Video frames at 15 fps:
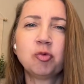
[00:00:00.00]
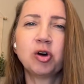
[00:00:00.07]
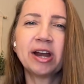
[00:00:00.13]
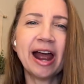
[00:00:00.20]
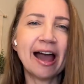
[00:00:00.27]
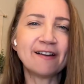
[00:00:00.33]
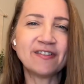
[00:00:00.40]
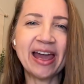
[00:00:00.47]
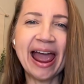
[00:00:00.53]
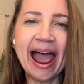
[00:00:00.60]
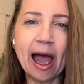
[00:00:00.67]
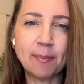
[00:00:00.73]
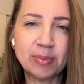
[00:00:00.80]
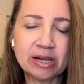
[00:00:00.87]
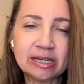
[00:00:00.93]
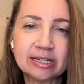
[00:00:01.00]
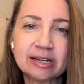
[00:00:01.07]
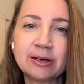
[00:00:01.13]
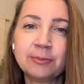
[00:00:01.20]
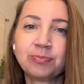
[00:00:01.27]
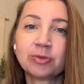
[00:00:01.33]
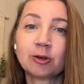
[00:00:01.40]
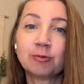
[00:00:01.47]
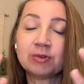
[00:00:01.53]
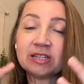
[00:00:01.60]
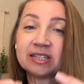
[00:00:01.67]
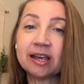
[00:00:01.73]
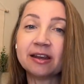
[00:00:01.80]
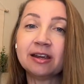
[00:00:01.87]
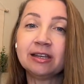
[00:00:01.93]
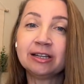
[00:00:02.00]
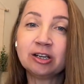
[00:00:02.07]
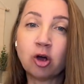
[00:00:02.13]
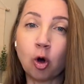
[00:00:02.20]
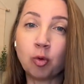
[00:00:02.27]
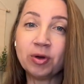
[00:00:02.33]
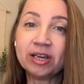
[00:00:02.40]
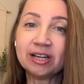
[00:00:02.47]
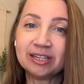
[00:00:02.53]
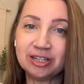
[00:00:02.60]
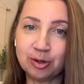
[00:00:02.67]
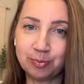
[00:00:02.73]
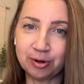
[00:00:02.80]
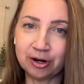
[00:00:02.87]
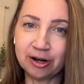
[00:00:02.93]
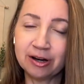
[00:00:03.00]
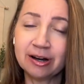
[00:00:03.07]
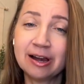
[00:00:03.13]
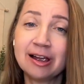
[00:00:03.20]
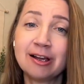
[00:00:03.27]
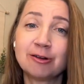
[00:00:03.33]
what have happened, we started going deeper.